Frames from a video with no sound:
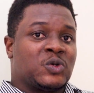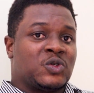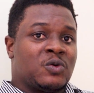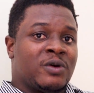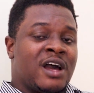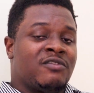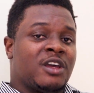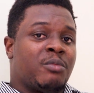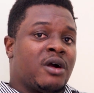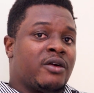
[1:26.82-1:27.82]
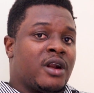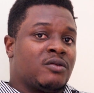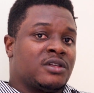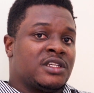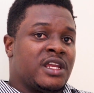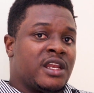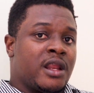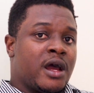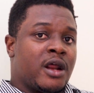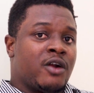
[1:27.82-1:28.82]
also having a background
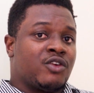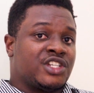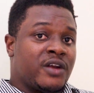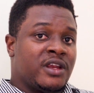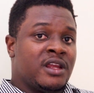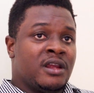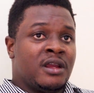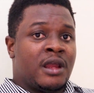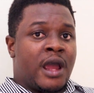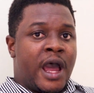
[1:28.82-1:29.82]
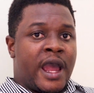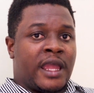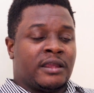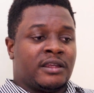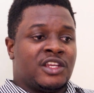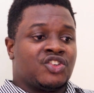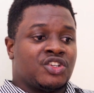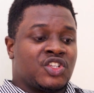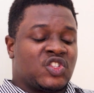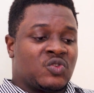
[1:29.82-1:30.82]
in Rotary, I
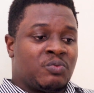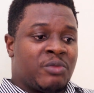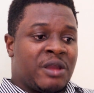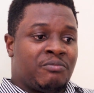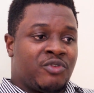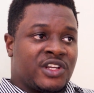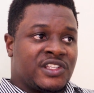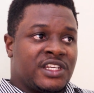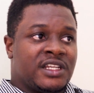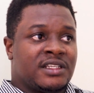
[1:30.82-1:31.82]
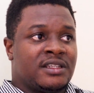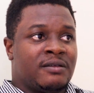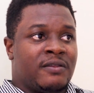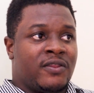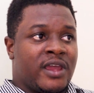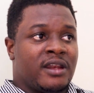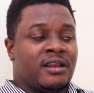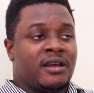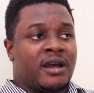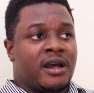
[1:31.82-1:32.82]
introduced to my president,
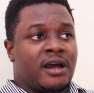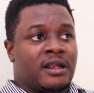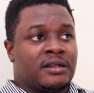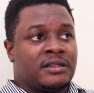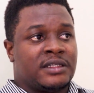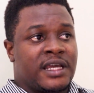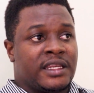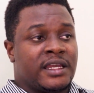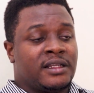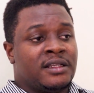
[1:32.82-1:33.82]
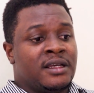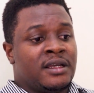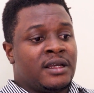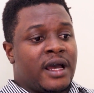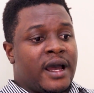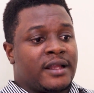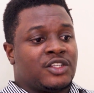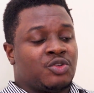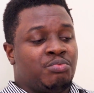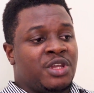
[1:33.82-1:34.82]
then Daniel,
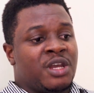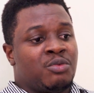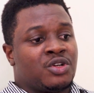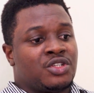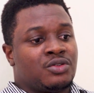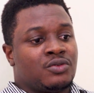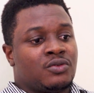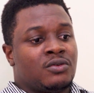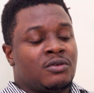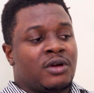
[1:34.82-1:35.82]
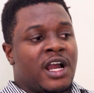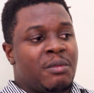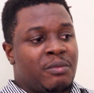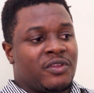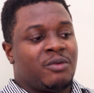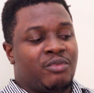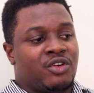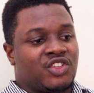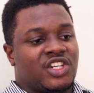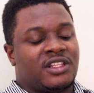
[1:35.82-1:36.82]
to be able to come up with a
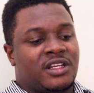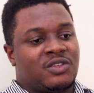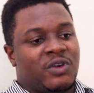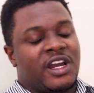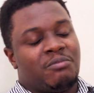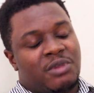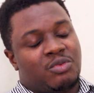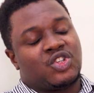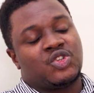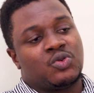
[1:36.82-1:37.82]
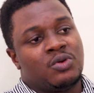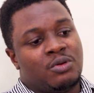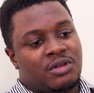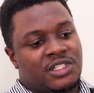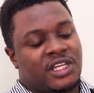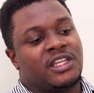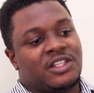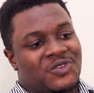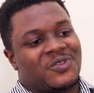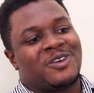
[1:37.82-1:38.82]
project that we can be able to take
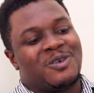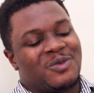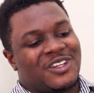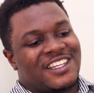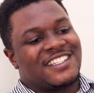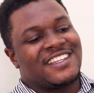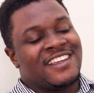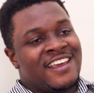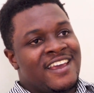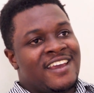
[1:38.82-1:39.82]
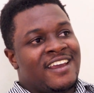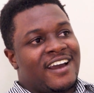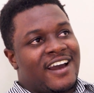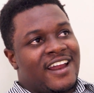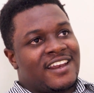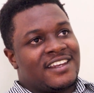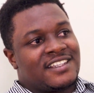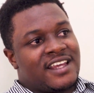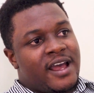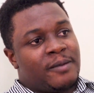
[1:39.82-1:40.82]
into the community. And